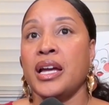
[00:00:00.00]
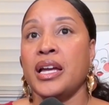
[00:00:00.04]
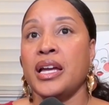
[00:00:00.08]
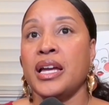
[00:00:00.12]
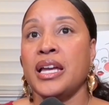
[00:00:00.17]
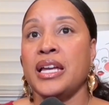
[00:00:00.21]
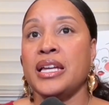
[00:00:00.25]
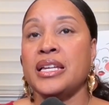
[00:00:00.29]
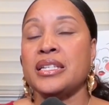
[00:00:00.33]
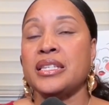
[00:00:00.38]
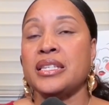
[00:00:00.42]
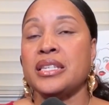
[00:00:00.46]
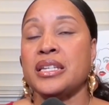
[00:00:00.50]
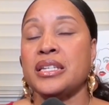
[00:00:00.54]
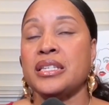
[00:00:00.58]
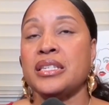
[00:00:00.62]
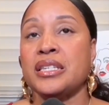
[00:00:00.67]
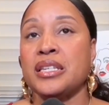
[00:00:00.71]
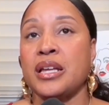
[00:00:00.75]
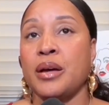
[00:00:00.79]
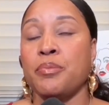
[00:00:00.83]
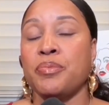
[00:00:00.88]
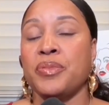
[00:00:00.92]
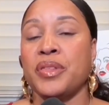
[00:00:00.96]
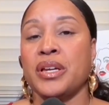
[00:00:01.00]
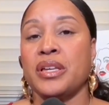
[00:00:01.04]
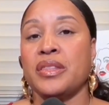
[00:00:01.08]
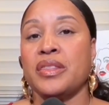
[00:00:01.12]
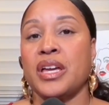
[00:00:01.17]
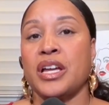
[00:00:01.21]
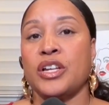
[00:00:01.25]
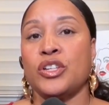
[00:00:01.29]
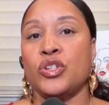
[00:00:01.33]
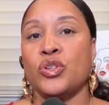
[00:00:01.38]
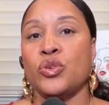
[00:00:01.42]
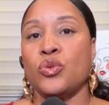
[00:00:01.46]
Is this something
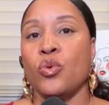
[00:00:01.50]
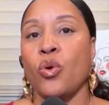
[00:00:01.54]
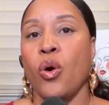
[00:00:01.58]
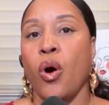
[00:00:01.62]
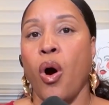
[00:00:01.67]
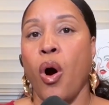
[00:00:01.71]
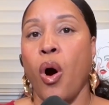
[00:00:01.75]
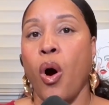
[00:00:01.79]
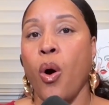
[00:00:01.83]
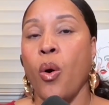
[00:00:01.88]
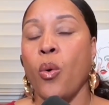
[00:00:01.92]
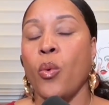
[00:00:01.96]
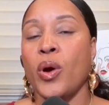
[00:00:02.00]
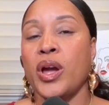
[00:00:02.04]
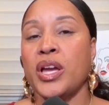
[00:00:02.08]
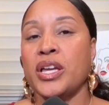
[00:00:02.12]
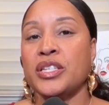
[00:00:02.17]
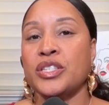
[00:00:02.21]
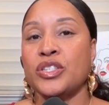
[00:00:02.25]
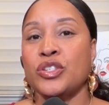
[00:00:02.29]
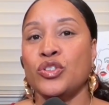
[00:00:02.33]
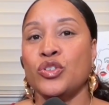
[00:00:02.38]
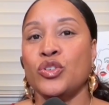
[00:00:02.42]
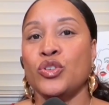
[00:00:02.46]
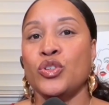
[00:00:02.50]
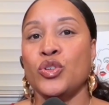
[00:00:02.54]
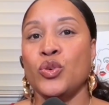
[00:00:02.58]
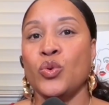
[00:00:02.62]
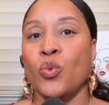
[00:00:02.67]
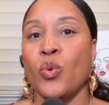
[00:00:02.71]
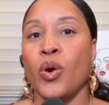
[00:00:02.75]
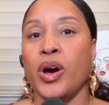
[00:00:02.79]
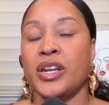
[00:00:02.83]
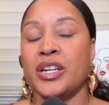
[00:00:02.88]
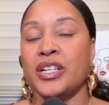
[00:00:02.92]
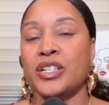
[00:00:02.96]
that you always knew you
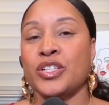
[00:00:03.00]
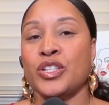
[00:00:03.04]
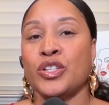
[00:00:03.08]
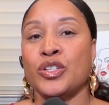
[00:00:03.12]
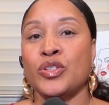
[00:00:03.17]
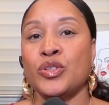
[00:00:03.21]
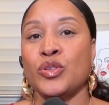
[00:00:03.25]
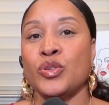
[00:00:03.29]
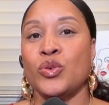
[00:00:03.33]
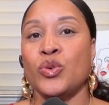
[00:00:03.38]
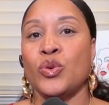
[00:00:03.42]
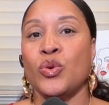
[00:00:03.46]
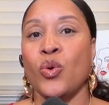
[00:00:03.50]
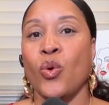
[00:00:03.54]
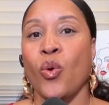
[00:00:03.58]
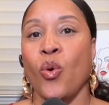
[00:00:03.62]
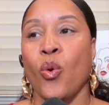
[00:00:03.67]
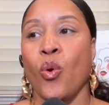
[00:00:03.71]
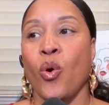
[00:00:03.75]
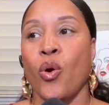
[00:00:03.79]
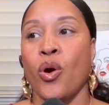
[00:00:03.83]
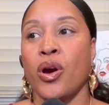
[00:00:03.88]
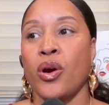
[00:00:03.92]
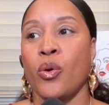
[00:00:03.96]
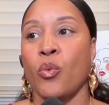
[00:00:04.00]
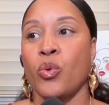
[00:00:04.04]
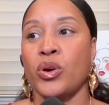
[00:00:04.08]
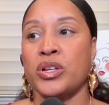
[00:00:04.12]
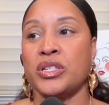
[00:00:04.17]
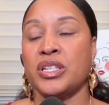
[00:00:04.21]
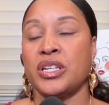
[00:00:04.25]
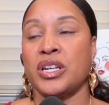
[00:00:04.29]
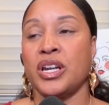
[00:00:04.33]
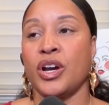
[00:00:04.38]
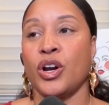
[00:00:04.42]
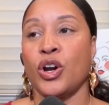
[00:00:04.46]
wanted to do, or was
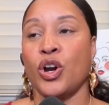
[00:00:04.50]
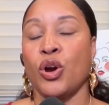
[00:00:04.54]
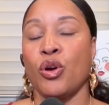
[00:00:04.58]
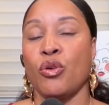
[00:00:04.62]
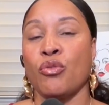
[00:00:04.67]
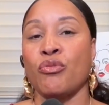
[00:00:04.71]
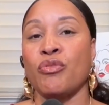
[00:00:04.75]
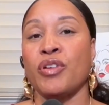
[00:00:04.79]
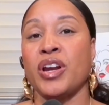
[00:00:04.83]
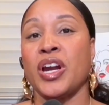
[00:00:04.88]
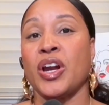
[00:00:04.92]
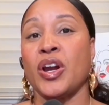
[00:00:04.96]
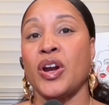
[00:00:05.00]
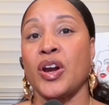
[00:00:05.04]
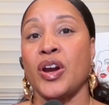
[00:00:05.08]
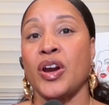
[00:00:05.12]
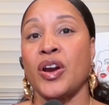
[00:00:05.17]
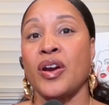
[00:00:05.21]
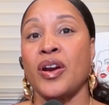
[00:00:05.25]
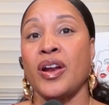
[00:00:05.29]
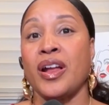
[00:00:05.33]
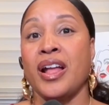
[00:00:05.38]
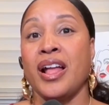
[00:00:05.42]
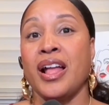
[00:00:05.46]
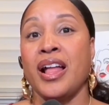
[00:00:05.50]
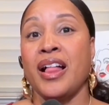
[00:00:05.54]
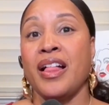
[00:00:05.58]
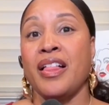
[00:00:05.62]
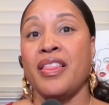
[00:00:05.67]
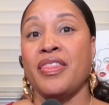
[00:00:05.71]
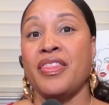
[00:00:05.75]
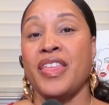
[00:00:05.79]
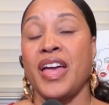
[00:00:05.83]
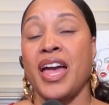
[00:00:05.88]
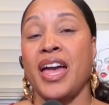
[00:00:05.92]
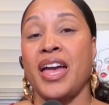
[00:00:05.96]
it a career
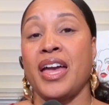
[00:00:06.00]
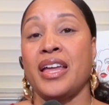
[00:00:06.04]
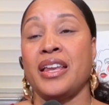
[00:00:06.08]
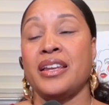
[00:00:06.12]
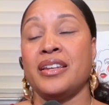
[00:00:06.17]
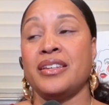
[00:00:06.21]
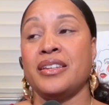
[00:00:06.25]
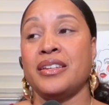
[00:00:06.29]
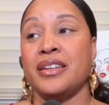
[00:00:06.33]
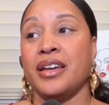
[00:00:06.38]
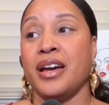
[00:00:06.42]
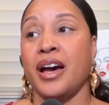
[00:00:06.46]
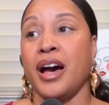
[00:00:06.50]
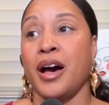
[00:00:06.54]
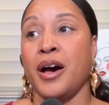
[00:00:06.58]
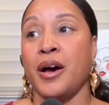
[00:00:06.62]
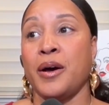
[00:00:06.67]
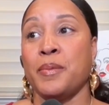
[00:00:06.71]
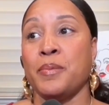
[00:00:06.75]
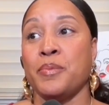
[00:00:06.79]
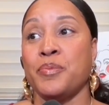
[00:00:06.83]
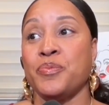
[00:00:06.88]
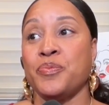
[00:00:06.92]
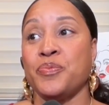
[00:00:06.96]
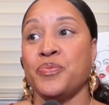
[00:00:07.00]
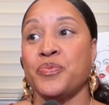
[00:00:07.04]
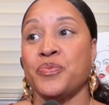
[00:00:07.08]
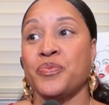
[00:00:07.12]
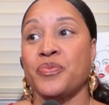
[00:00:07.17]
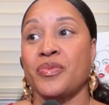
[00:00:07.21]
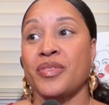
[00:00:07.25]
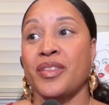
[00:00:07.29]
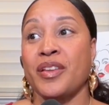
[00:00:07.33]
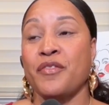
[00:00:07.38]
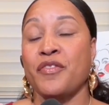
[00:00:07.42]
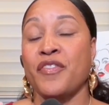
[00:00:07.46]
that
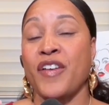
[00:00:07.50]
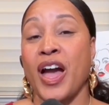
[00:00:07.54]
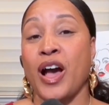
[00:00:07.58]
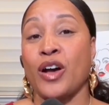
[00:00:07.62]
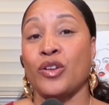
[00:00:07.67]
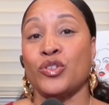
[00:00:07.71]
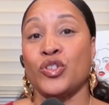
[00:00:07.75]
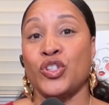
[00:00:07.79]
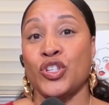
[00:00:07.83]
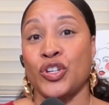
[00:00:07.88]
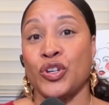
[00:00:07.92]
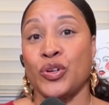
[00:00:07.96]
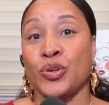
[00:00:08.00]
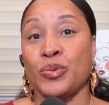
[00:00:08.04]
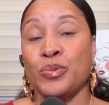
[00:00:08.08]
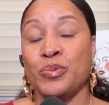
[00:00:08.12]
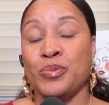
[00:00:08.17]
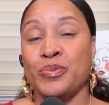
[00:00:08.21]
found you?